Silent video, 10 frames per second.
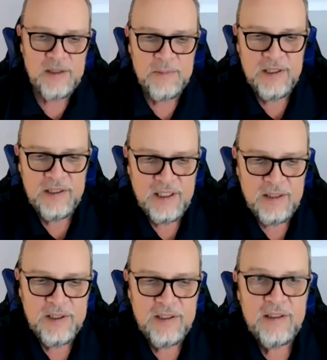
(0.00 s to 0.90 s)
Amen.
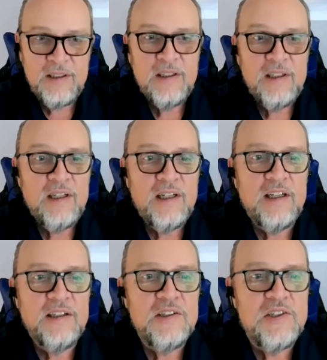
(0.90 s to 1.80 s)
Amen.
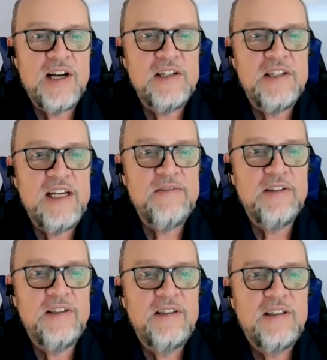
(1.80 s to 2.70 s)
John
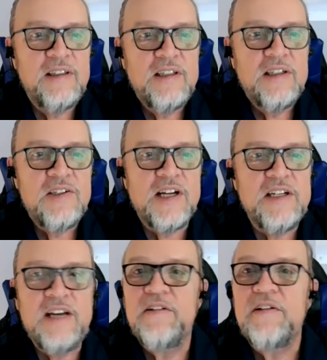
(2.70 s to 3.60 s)
David,
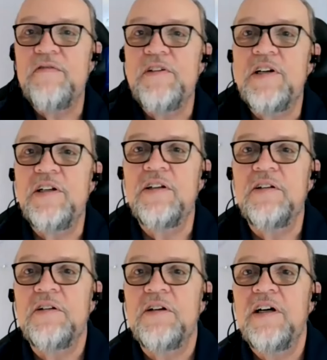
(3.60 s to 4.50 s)
if you can
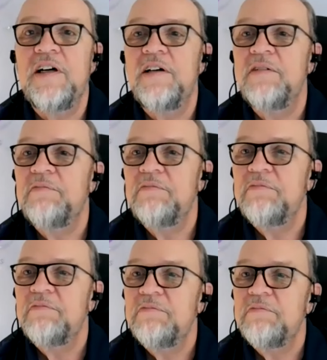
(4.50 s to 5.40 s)

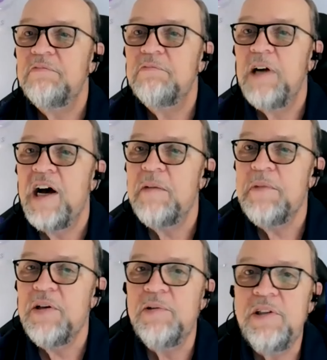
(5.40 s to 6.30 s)
on
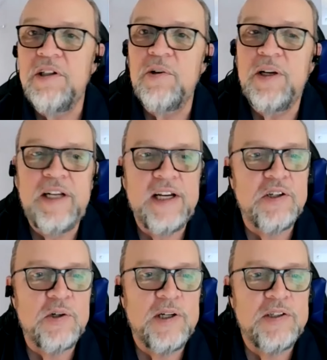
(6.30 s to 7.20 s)
mute, you can go ahead and
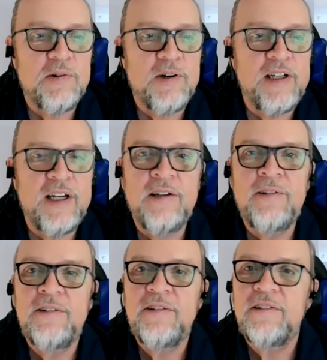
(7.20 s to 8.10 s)
ask your question right now.
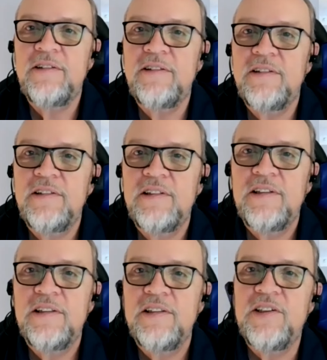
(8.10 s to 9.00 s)

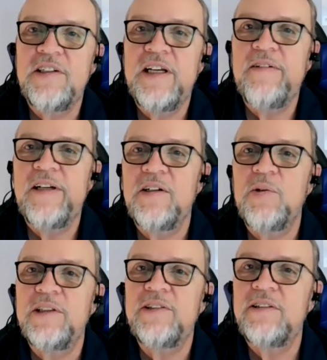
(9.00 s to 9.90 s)
John David had a
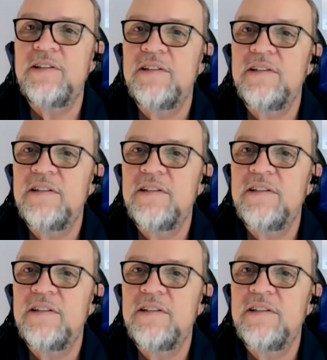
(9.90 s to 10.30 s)
question.